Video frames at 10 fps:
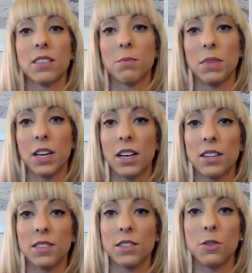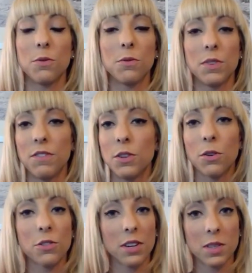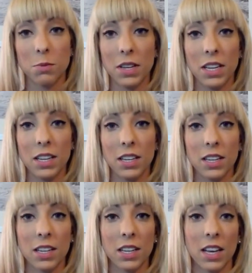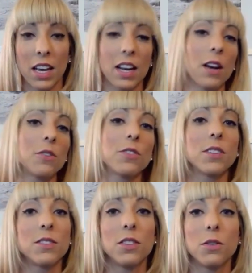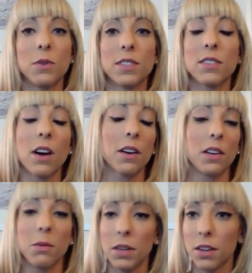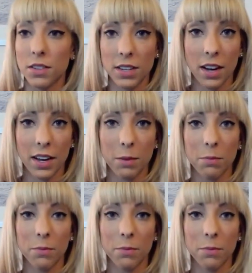because if you don't trust me and I don't trust you, it's not going to be a good time.